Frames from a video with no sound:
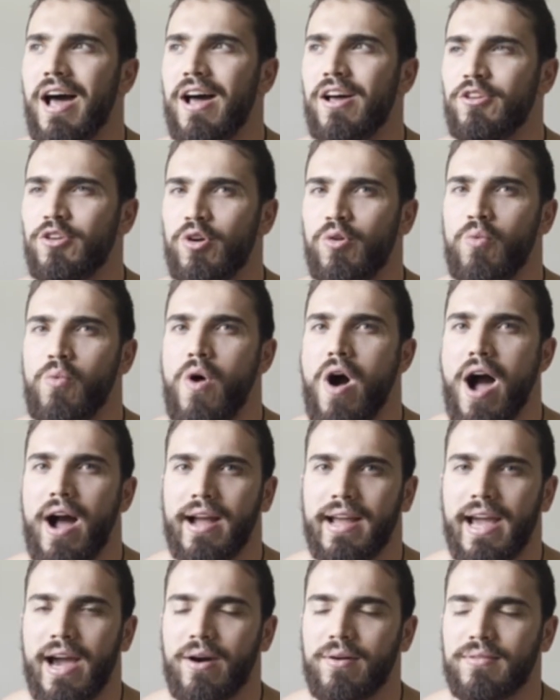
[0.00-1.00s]
your
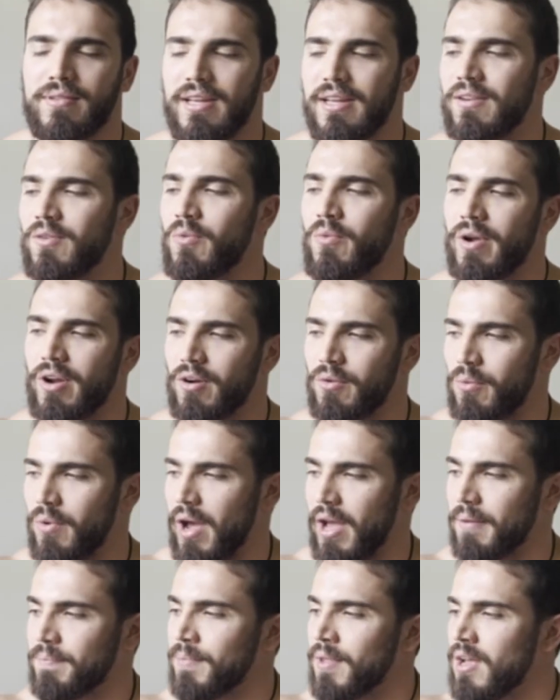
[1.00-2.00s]
walkout in a weird
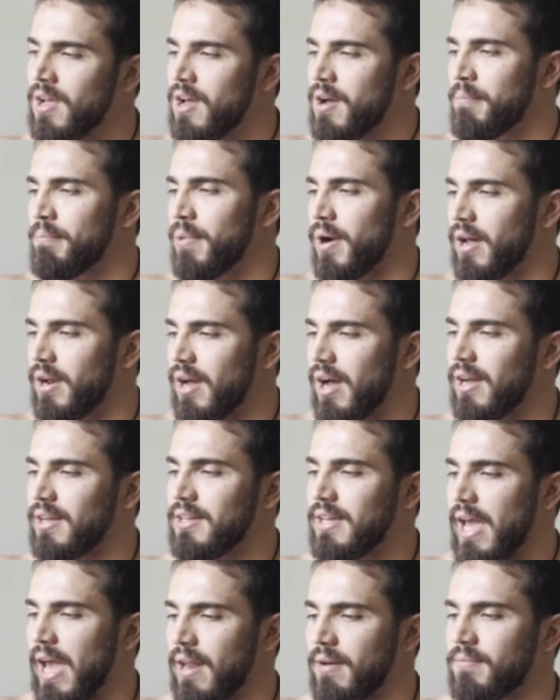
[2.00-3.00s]
way. But
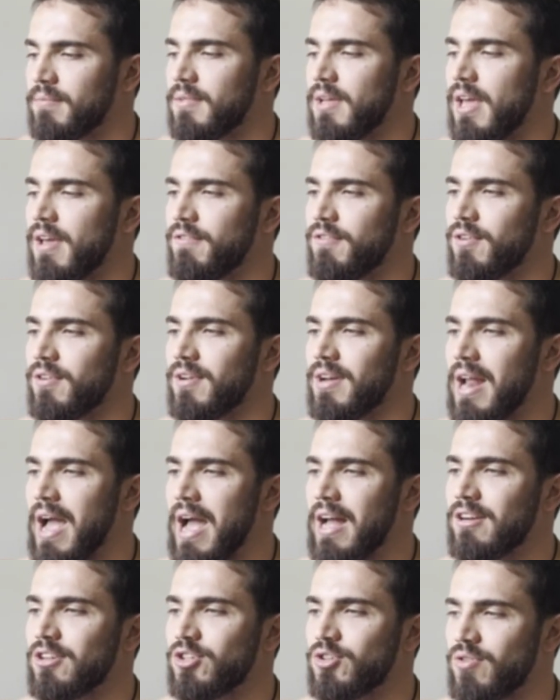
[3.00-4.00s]
again, if you're
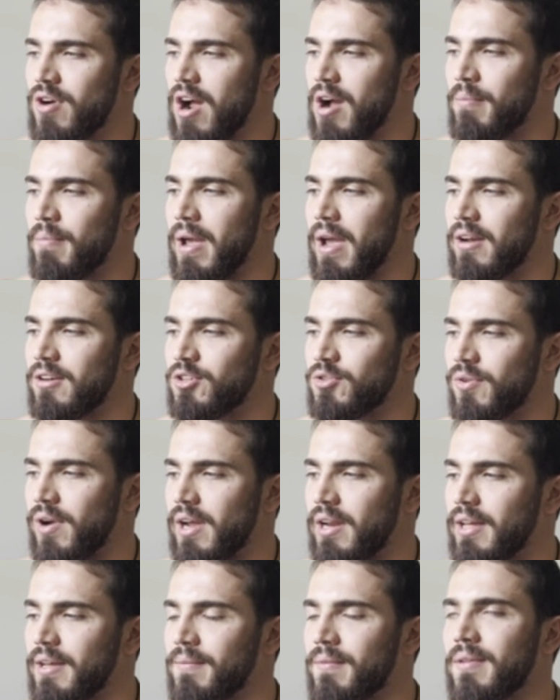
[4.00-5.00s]
not strongman
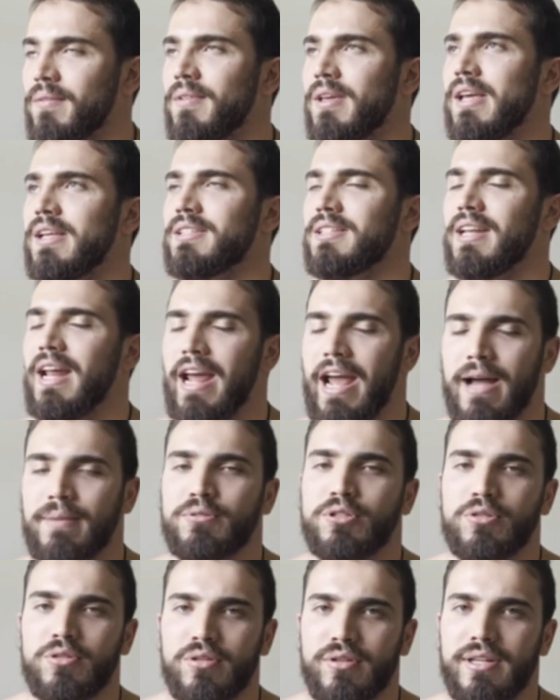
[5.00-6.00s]
training, is it
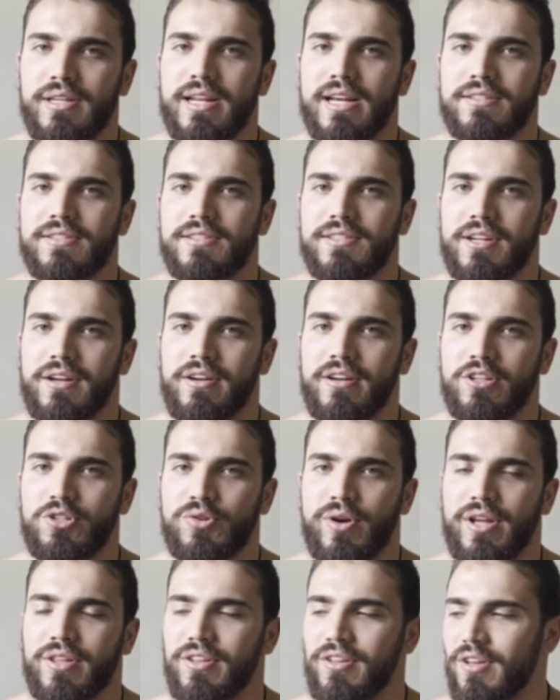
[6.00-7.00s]
absolutely necessary to
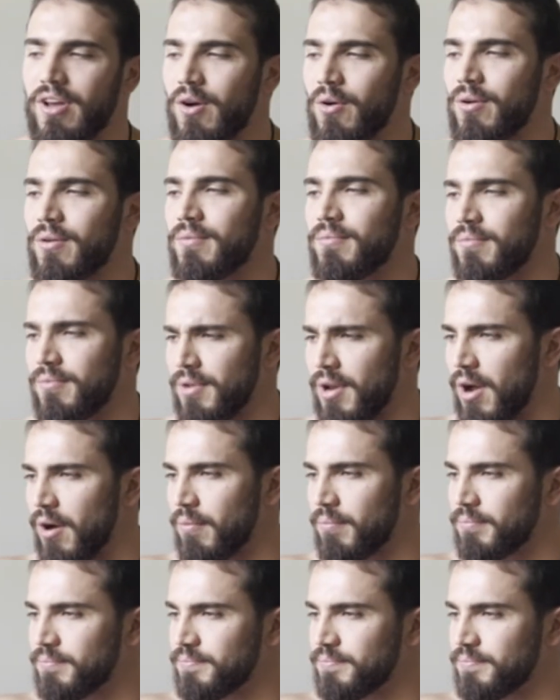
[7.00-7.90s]
train the yoke? No.